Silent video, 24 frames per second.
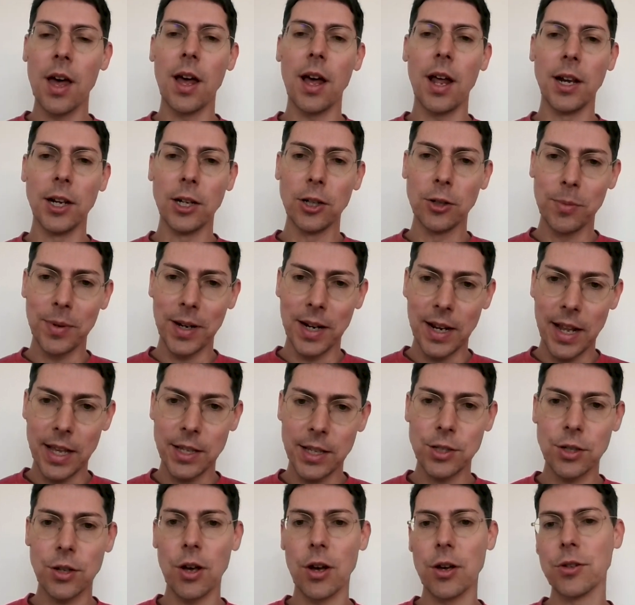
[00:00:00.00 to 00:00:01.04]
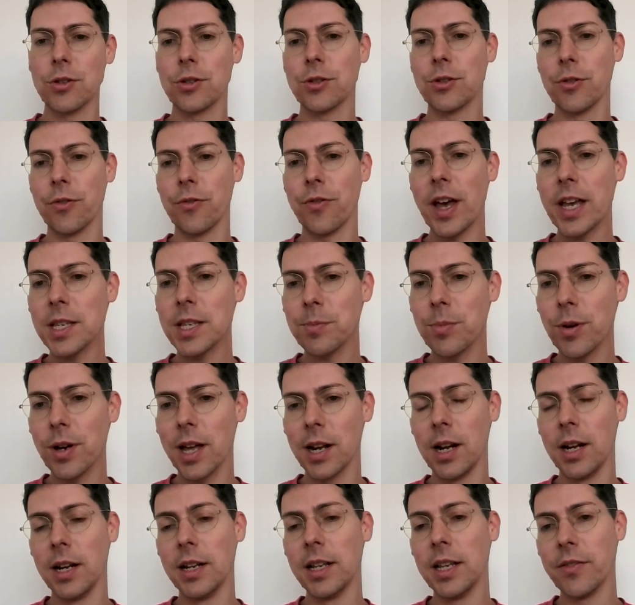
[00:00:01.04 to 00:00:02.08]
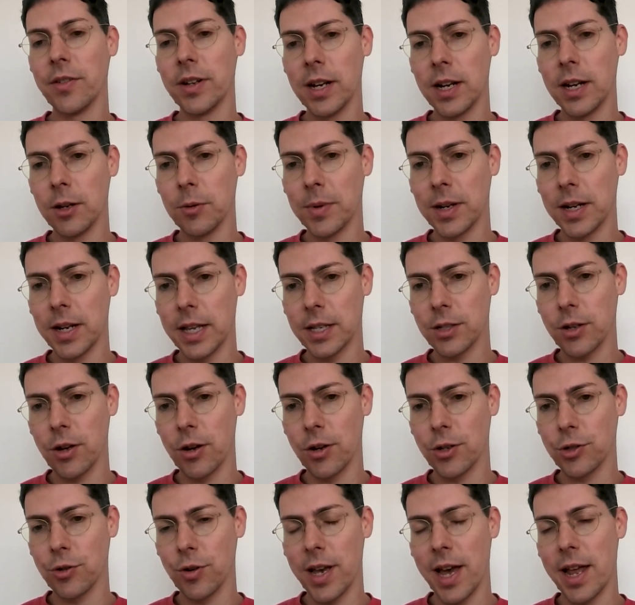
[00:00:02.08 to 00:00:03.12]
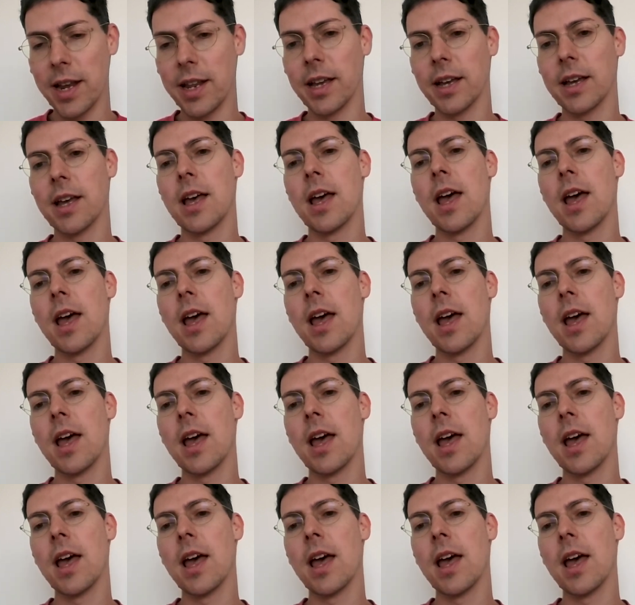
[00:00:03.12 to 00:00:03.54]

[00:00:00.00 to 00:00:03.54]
a little bit less goes to Facebook, and even a little bit less goes to Organic.